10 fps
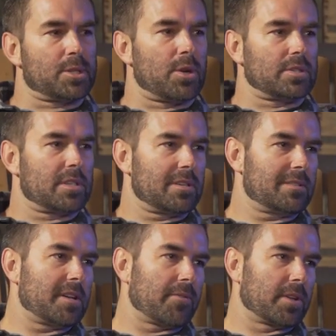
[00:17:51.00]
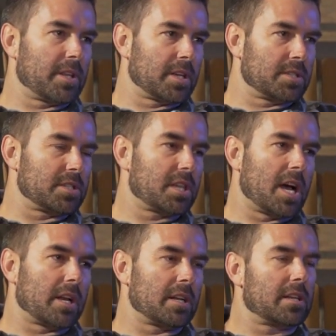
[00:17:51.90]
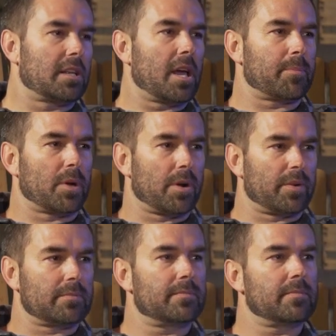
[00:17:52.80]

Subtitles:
stones. Everything just kind of kept going.